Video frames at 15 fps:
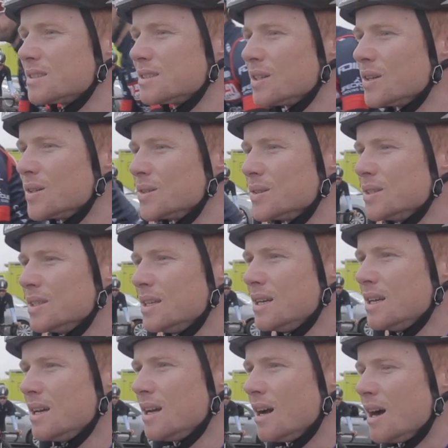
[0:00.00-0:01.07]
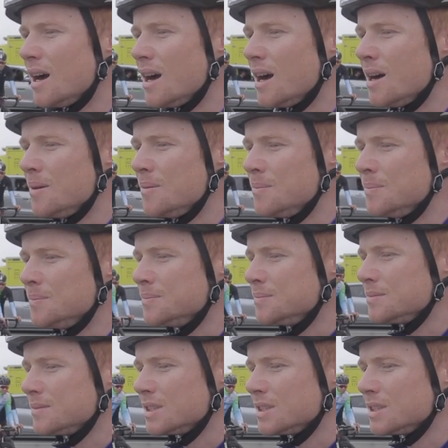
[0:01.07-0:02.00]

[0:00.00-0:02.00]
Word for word: So um,